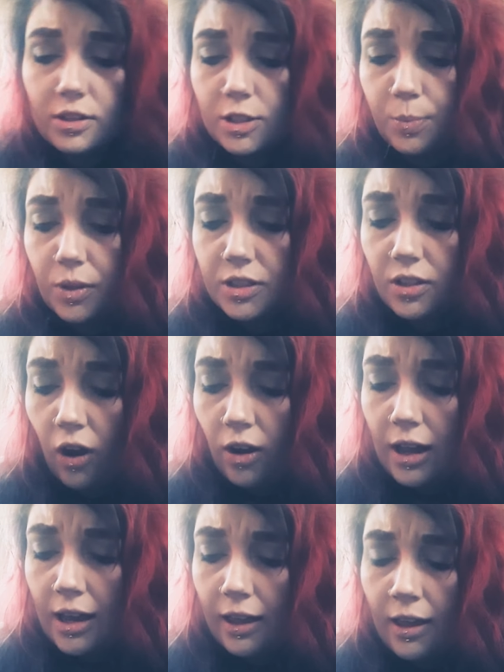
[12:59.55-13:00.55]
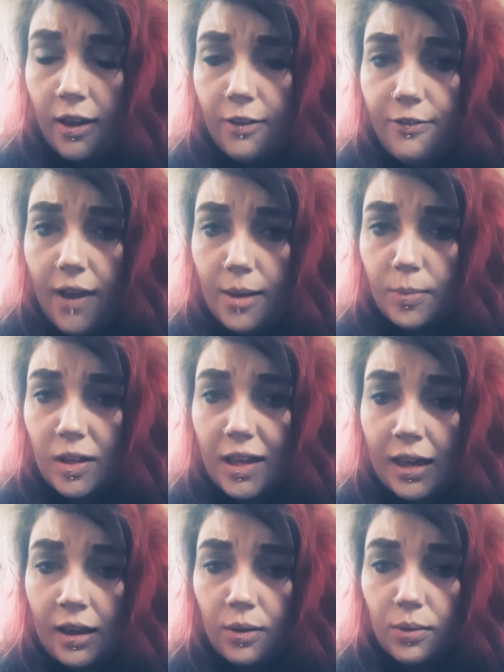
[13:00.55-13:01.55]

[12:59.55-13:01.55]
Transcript: it's platonic, family,